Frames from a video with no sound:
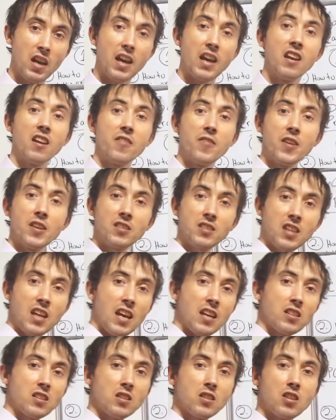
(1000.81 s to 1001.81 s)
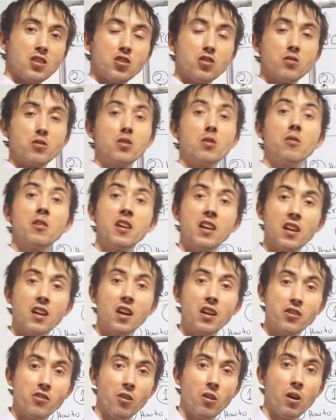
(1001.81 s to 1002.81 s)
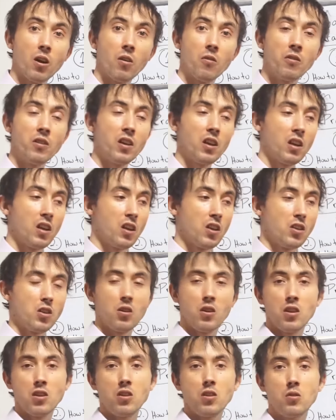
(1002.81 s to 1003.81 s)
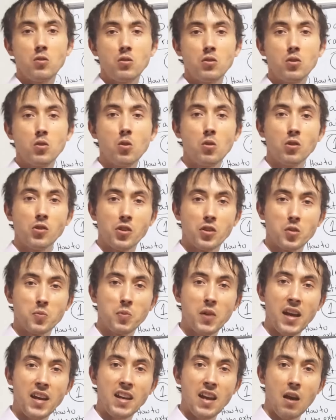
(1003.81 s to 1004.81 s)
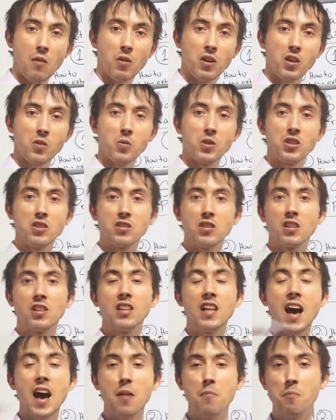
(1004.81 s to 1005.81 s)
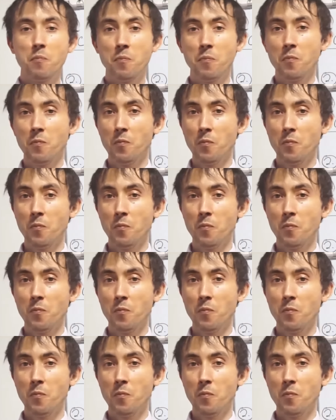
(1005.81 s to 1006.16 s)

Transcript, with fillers: And in this case, that you're doing it on your own, you can use Google Display Network, which is a lot